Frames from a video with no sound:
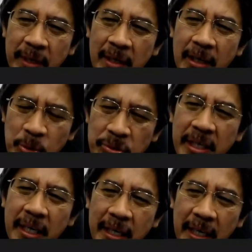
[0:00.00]

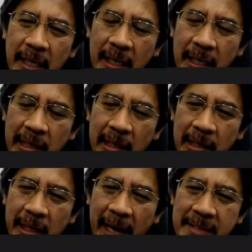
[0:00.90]
usually the
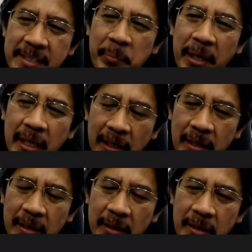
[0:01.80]

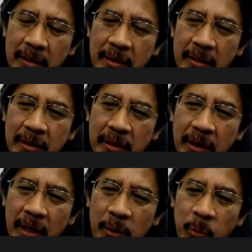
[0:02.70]
examiner
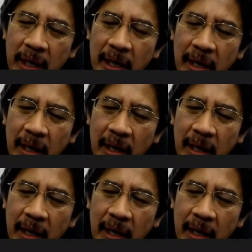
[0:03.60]
will